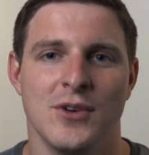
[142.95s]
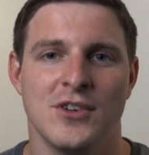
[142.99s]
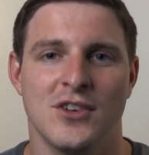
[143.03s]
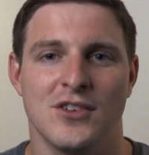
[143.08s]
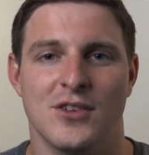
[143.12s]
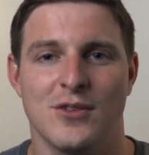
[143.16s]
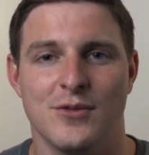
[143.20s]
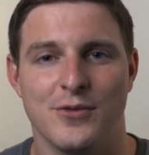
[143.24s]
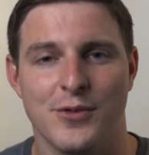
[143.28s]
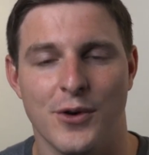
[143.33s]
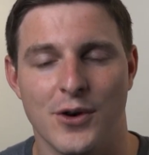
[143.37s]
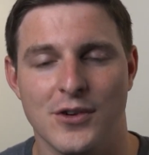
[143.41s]
which
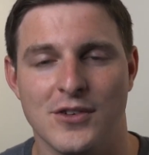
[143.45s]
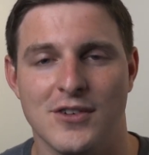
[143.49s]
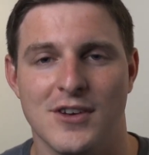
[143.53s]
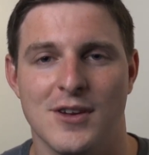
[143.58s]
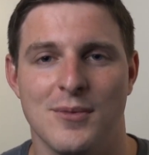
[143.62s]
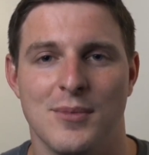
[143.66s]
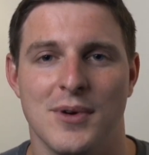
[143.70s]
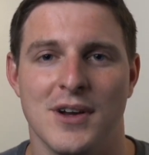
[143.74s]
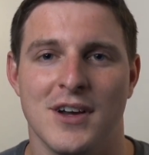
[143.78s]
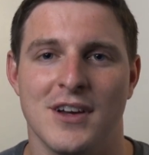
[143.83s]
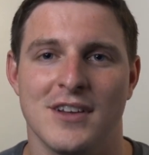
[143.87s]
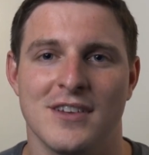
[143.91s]
is
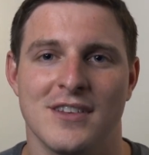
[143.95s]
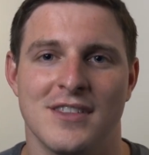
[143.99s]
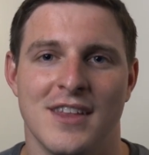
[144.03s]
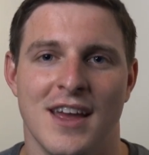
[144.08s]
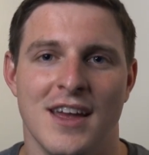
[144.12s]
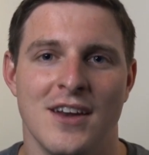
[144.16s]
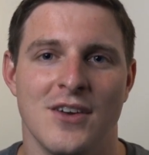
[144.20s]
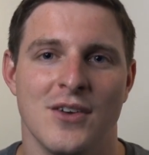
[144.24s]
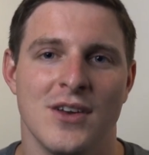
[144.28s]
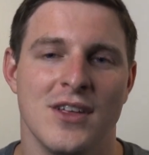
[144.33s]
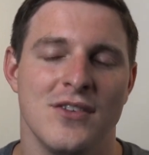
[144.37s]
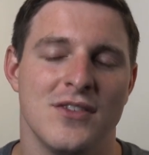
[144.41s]
unfortunate because
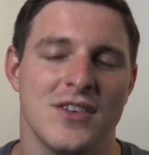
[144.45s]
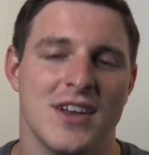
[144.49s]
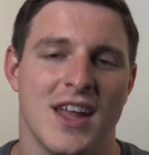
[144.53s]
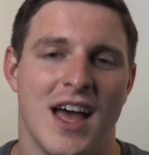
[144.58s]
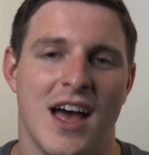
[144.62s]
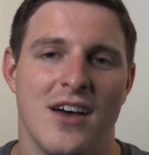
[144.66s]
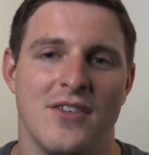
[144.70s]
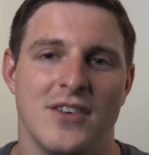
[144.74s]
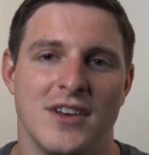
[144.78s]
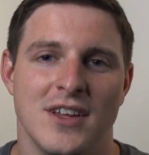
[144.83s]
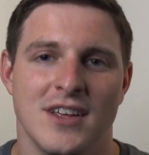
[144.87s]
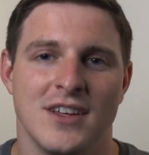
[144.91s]
they don't even
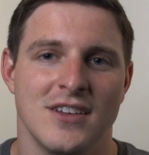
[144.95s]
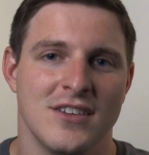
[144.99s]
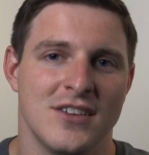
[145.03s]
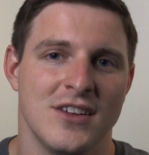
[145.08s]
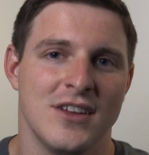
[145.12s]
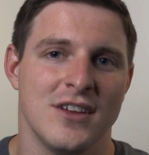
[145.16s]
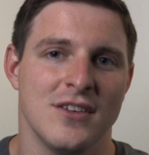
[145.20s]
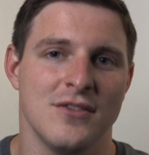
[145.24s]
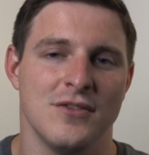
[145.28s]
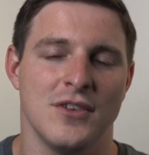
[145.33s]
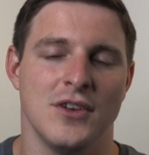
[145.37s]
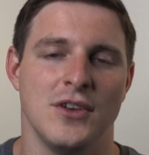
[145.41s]
have any
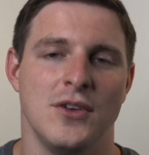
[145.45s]
incentive